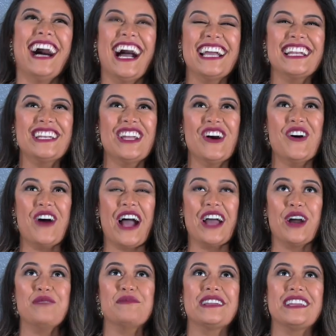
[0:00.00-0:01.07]
I know.
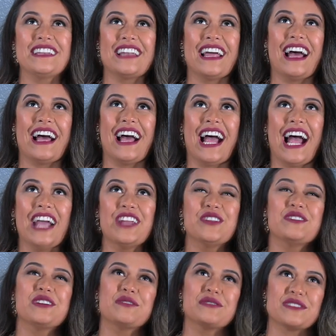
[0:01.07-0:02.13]
I mean, I
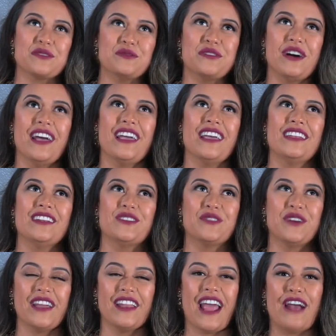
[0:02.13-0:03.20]
knew he was the one
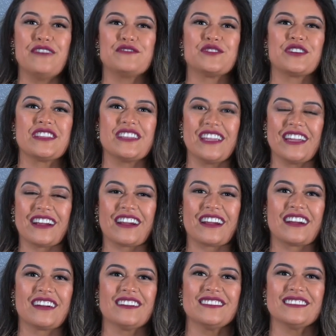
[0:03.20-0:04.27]
when after a
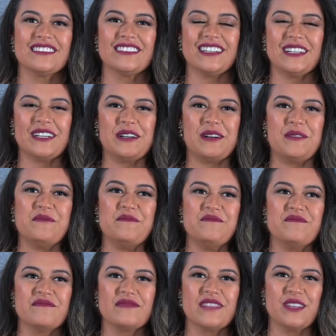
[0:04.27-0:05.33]
year
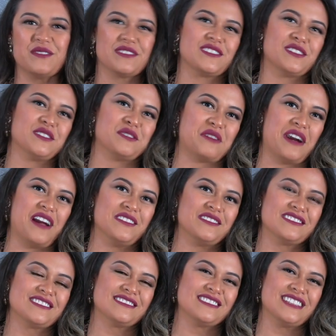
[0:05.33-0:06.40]
he was still
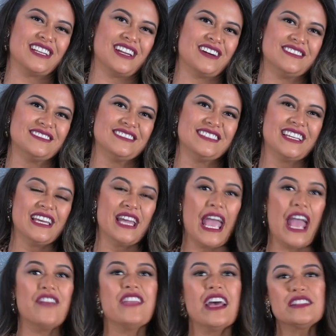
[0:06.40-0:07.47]
around, you know.
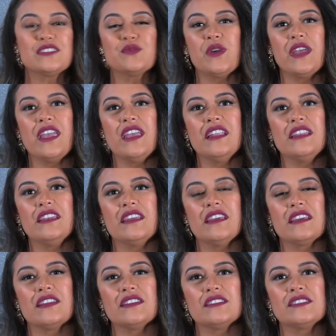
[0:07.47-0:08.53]
And that's when,
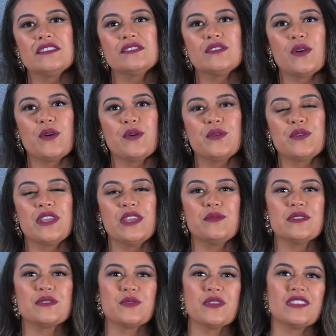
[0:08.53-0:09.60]
so he
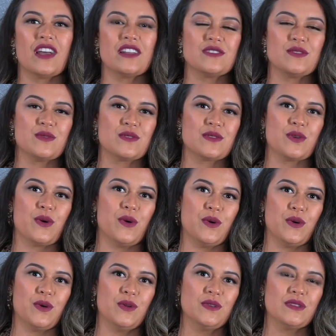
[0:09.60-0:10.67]
was with Not Too
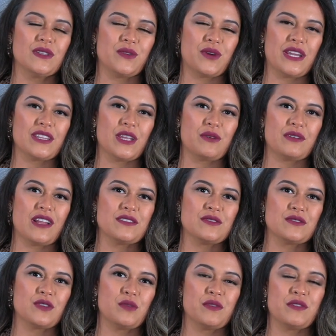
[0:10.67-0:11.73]
Soul, right? They were Not
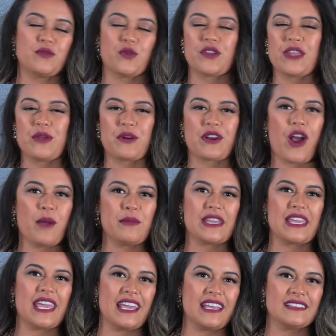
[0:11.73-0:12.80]
Too Soul before they were
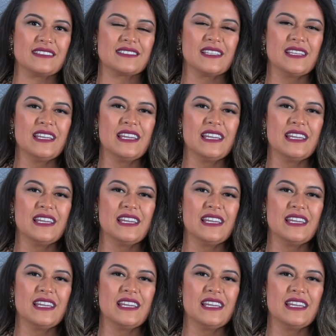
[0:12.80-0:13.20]
Common Kings.